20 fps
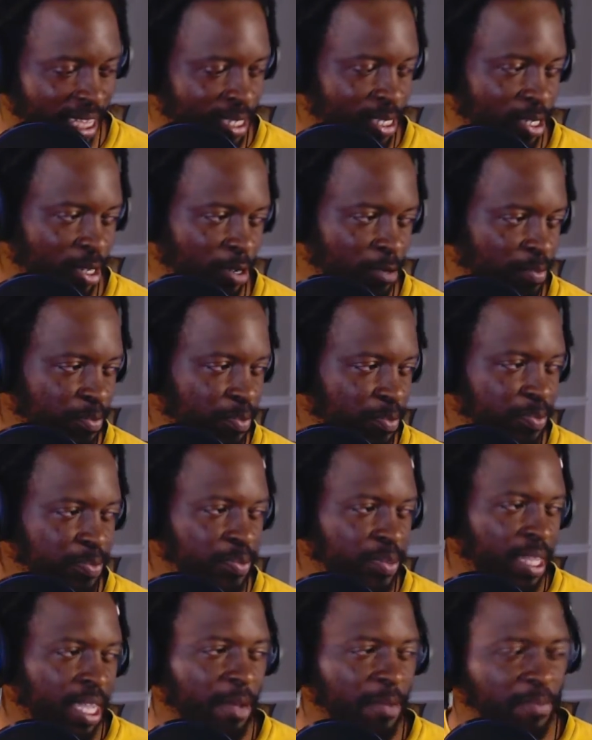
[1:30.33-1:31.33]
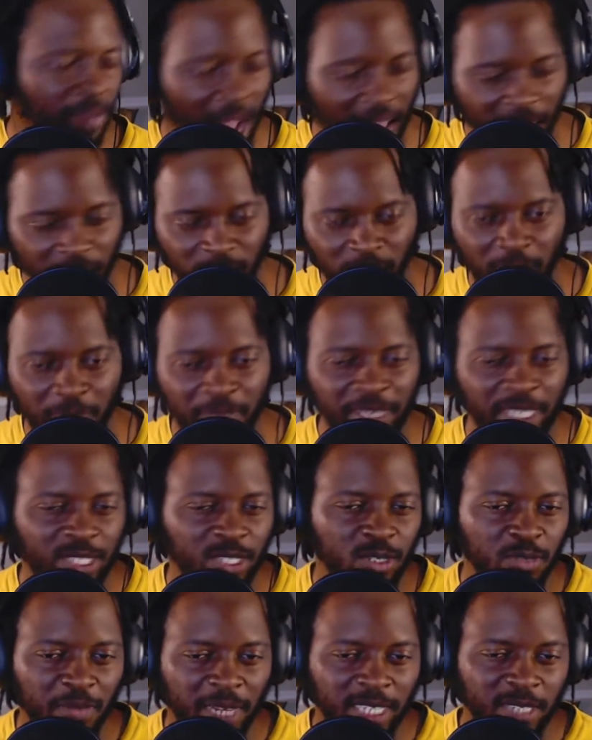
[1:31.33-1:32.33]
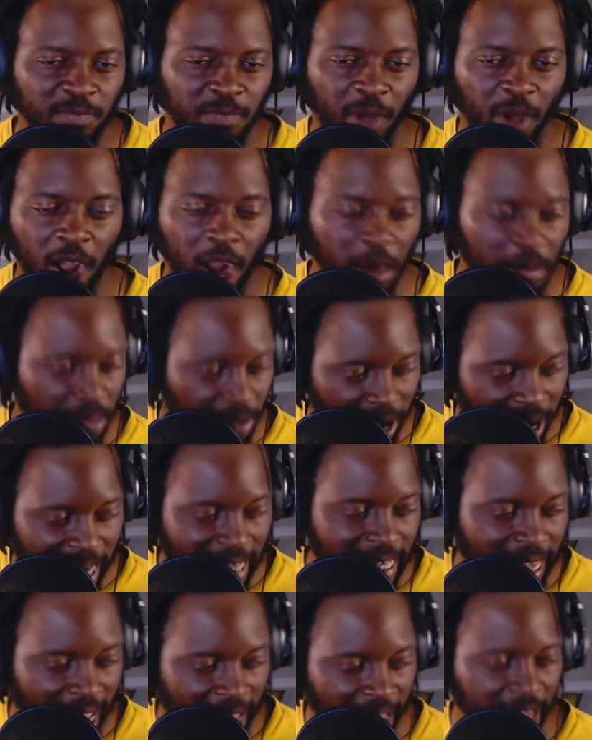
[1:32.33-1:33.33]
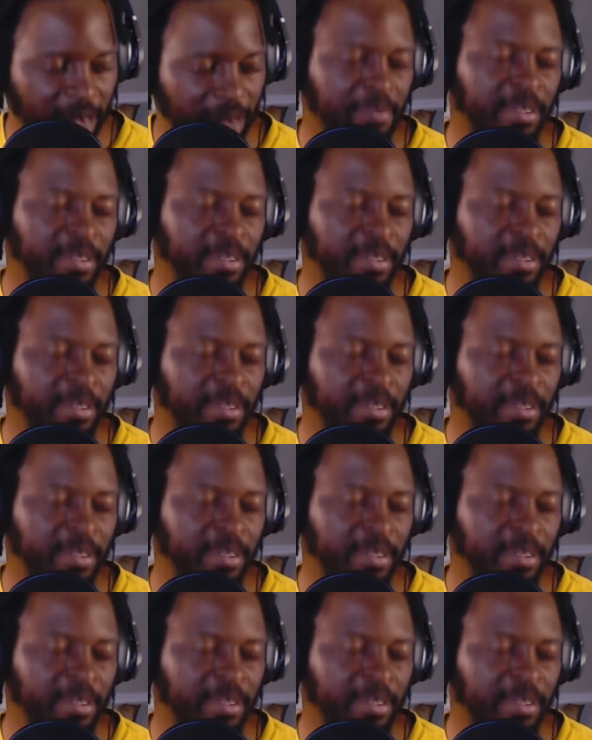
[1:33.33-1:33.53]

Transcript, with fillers: So it probably won't be too much bar breakdown,